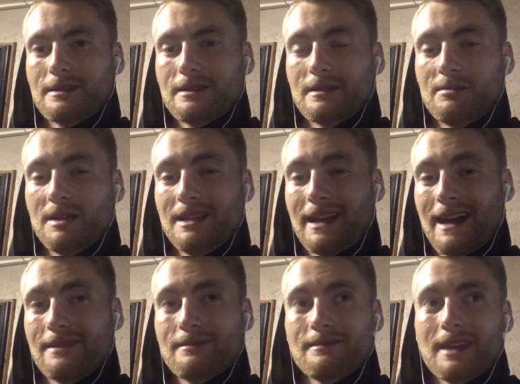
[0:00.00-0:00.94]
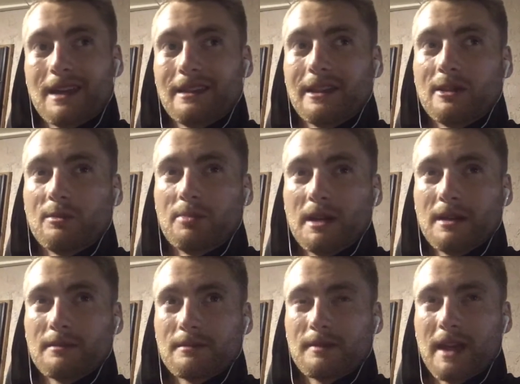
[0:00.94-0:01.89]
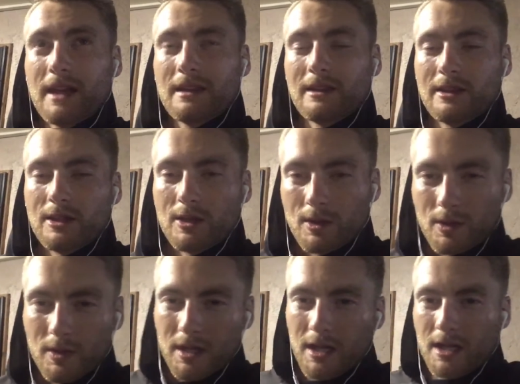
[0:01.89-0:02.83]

could be that, that little bit, that little